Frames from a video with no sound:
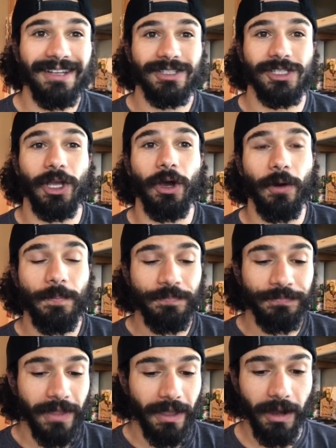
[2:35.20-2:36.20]
So
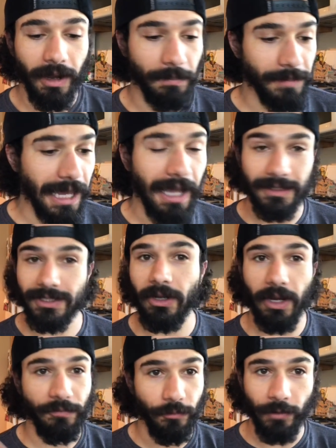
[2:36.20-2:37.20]
um, yeah,
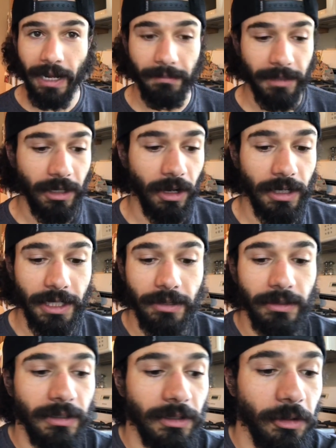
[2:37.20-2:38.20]
sorry for rambling on
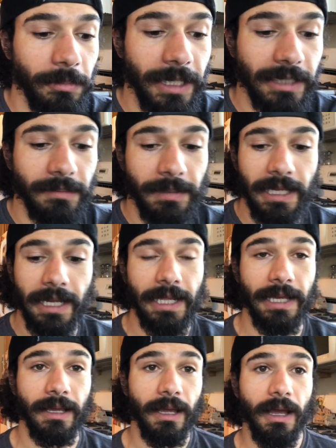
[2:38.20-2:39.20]
here a little bit at the
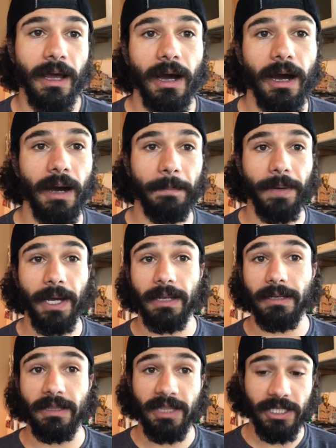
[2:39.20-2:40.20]
beginning. Uh,
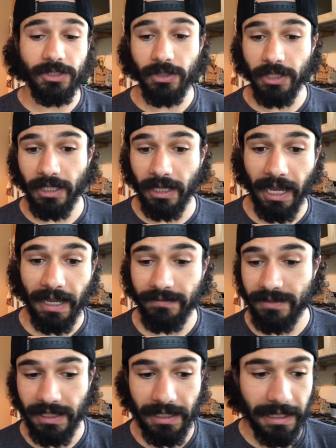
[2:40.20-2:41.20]
but these are the
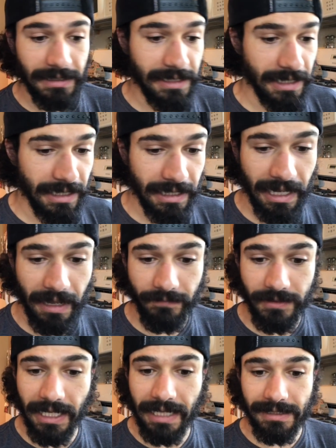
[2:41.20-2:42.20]
knives that I did
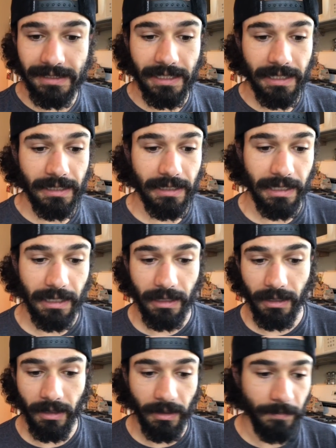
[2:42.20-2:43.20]
have tested.
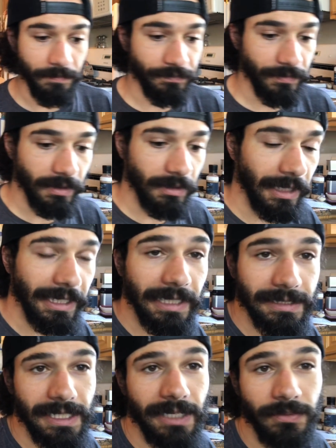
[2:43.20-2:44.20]
Um, like
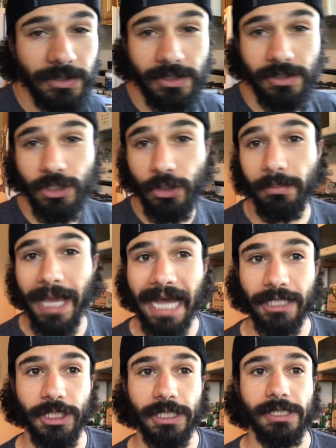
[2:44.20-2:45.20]
I said, it was two
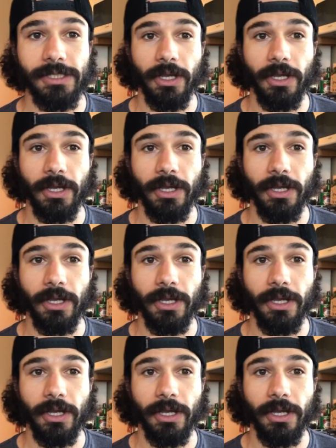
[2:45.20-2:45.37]
batches.